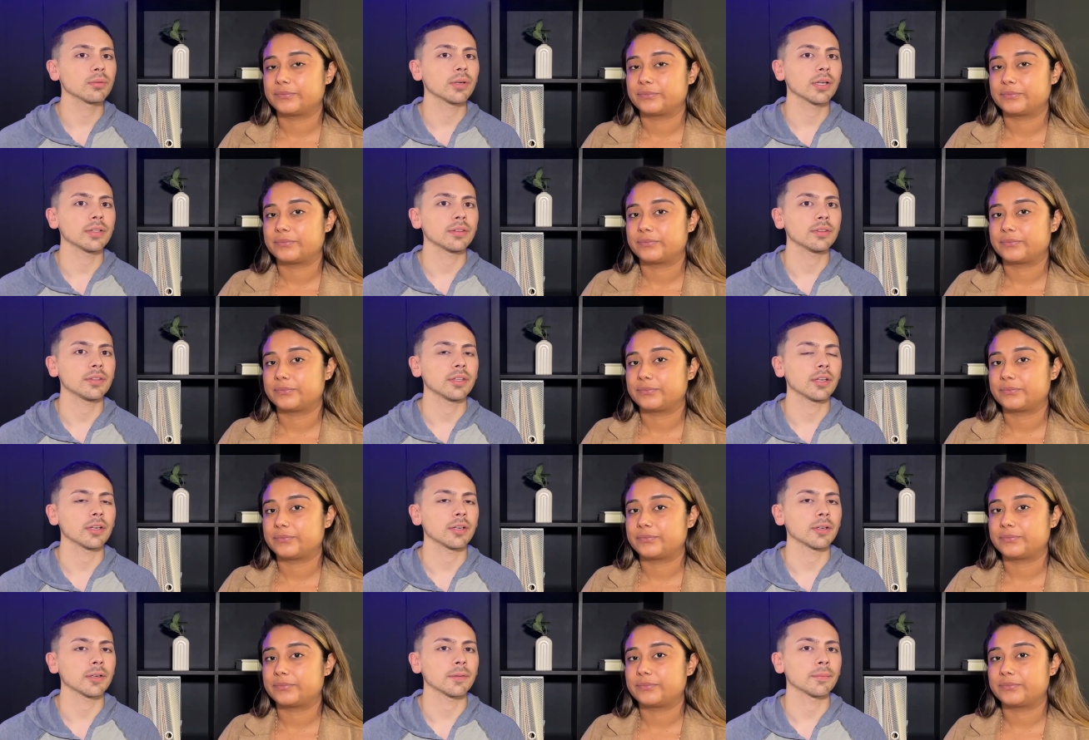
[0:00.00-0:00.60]
Speaker 1: right
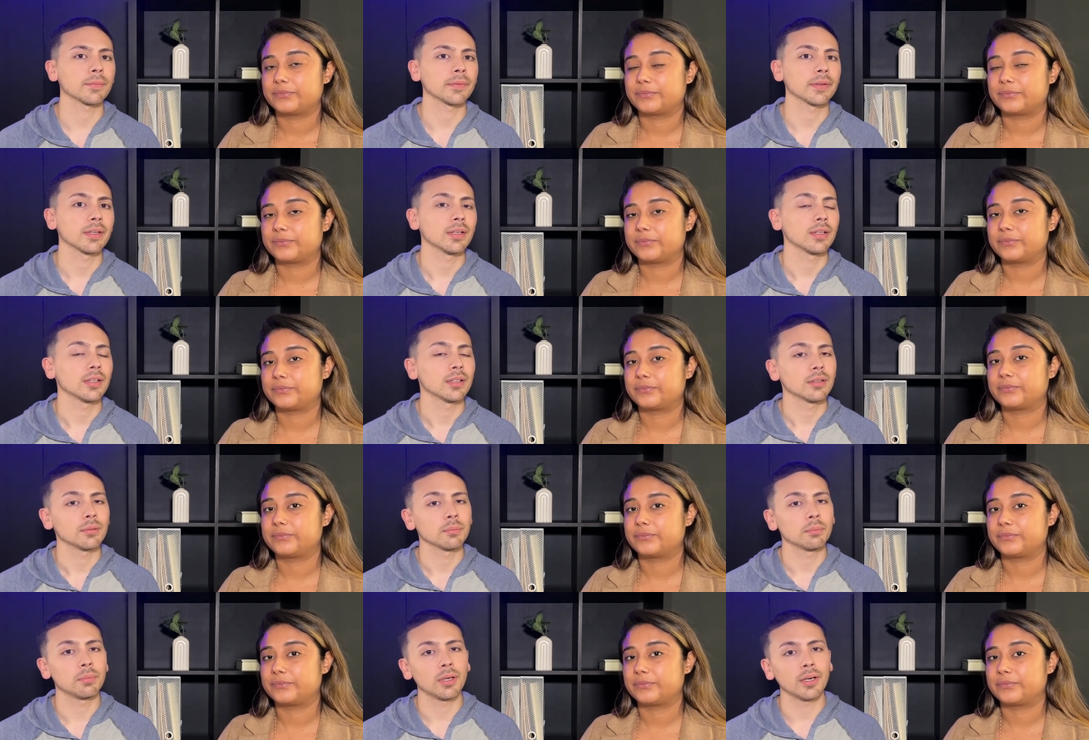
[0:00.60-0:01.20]
there
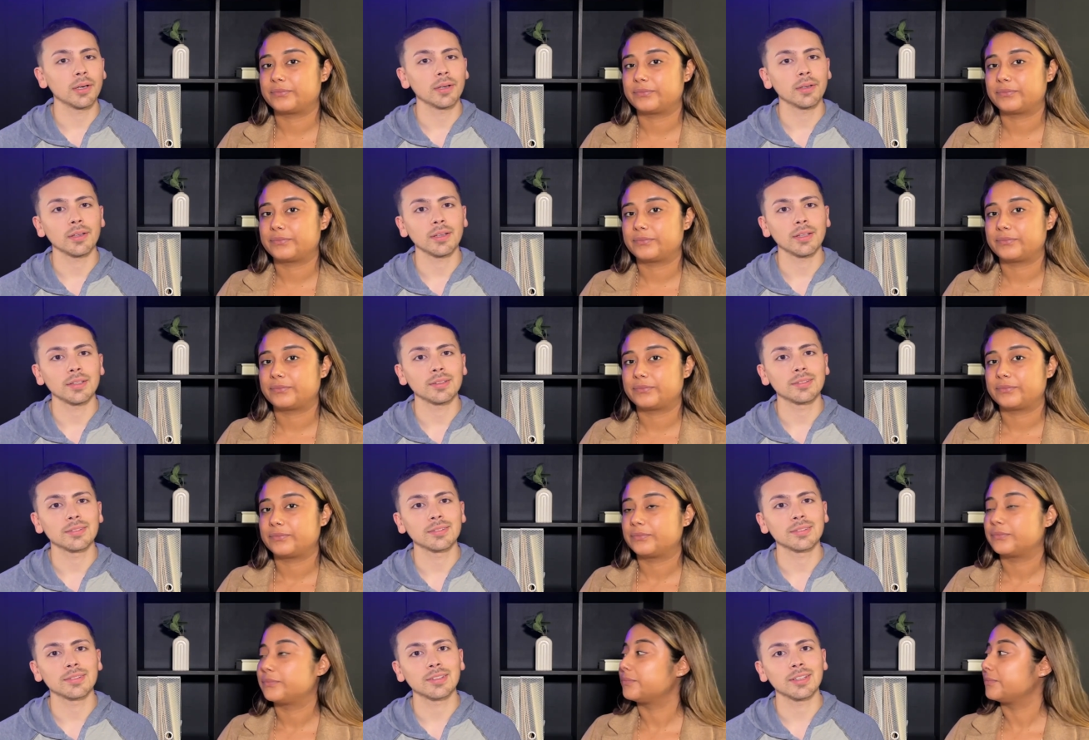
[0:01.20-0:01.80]
but
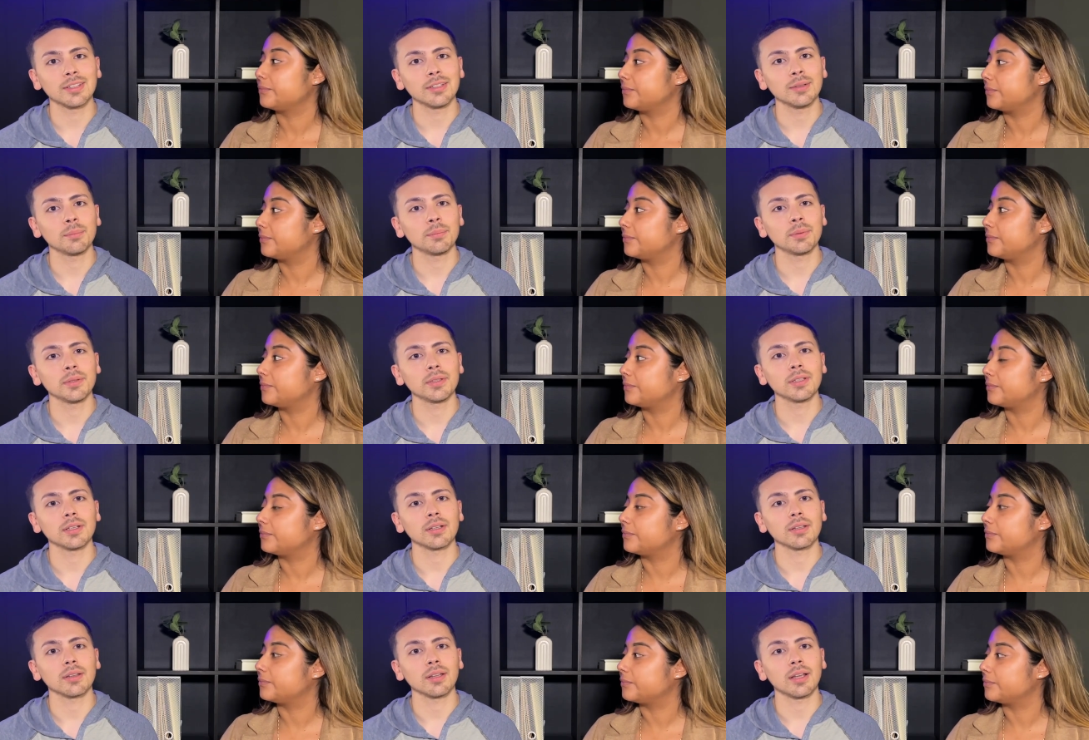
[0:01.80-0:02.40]
it's gonna
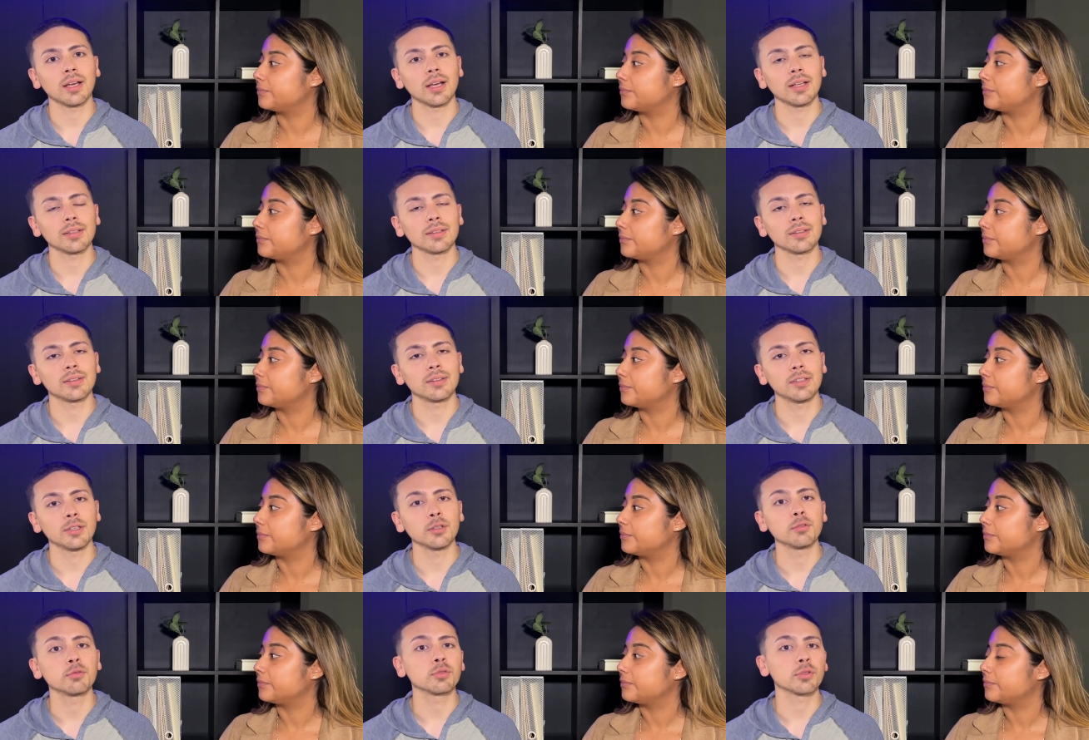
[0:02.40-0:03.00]
be a
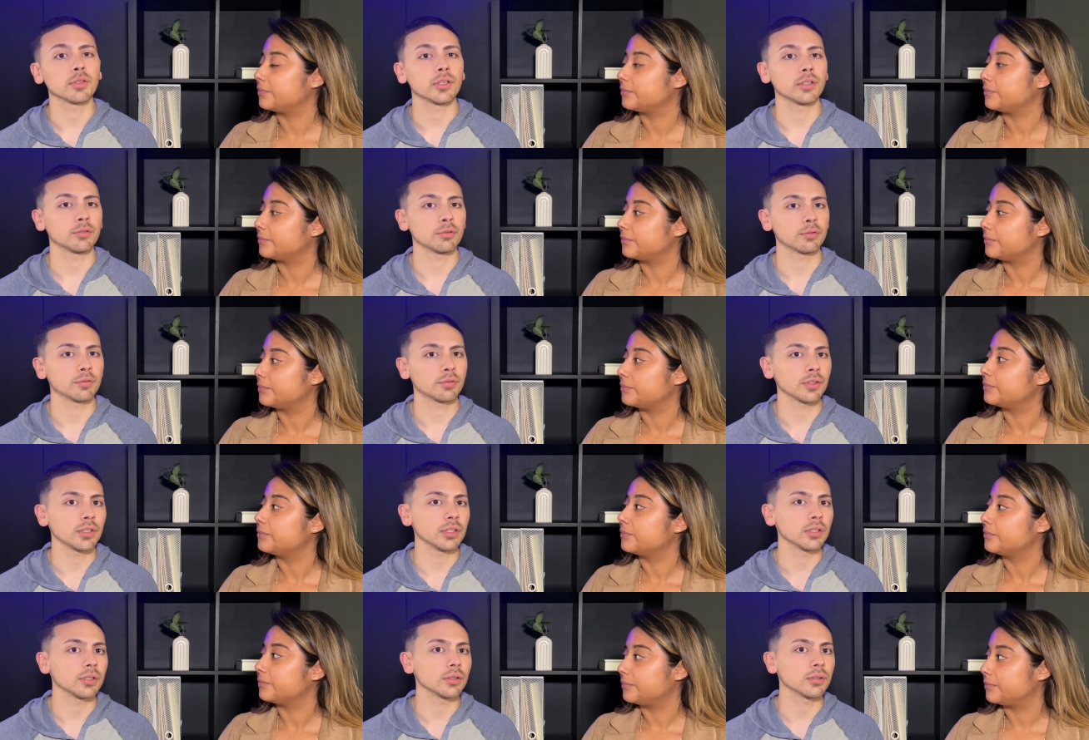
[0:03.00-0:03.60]
lot different
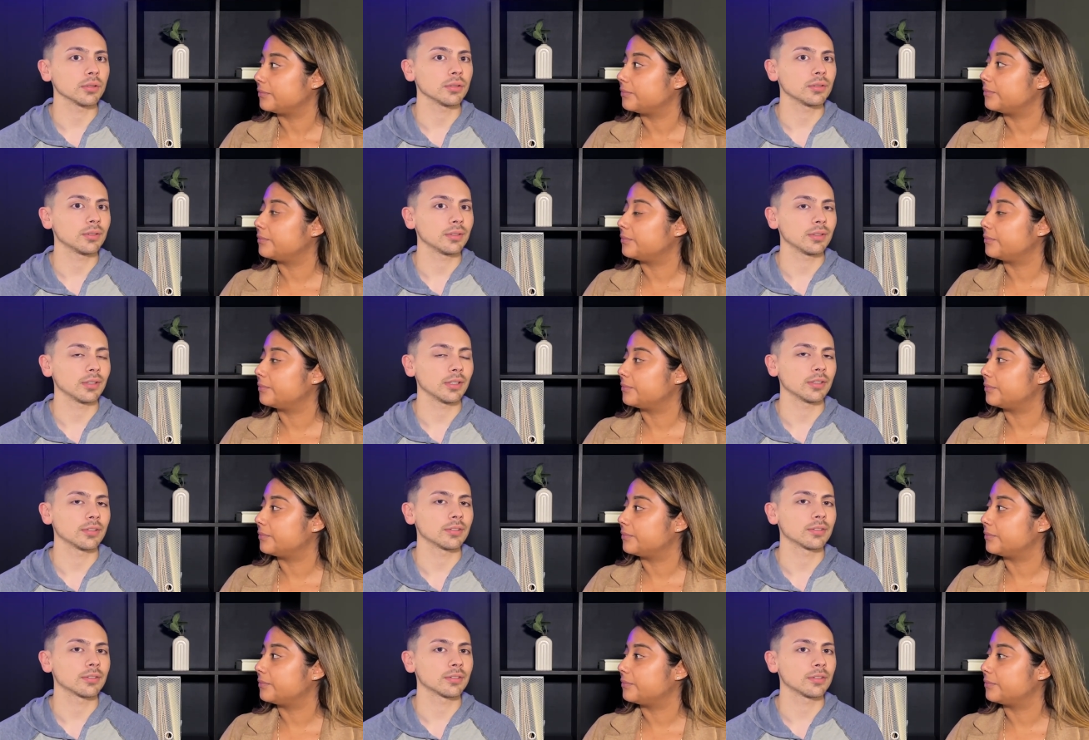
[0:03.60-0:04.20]
field.
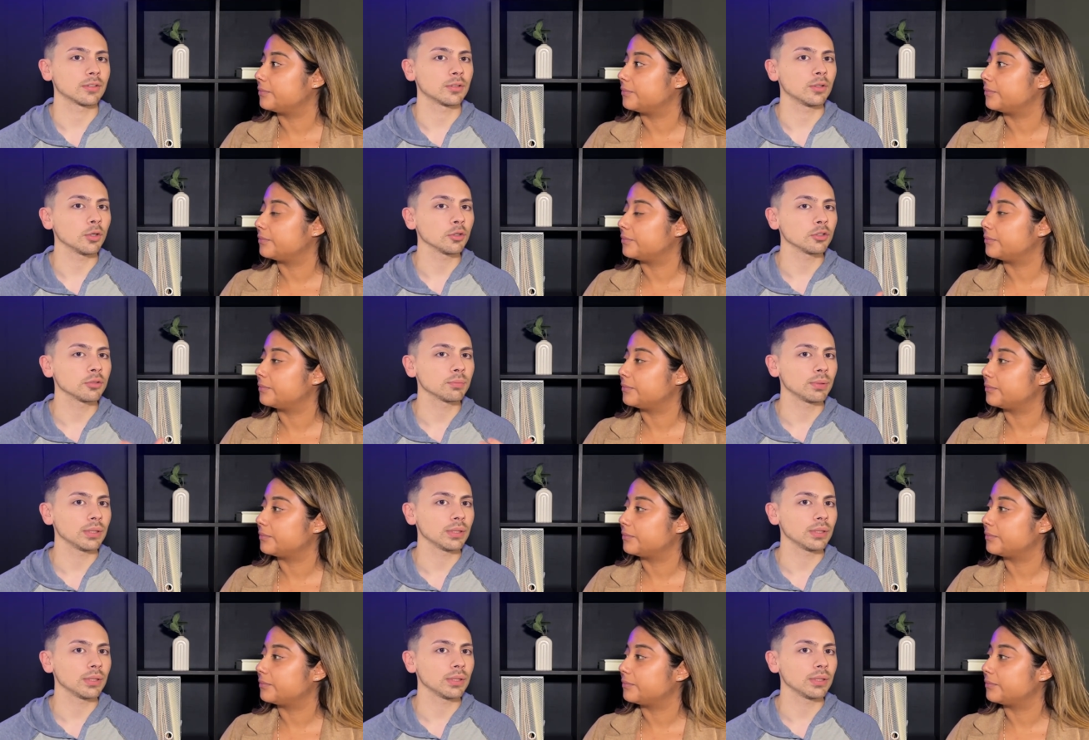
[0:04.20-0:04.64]
Mm-hmm. It's those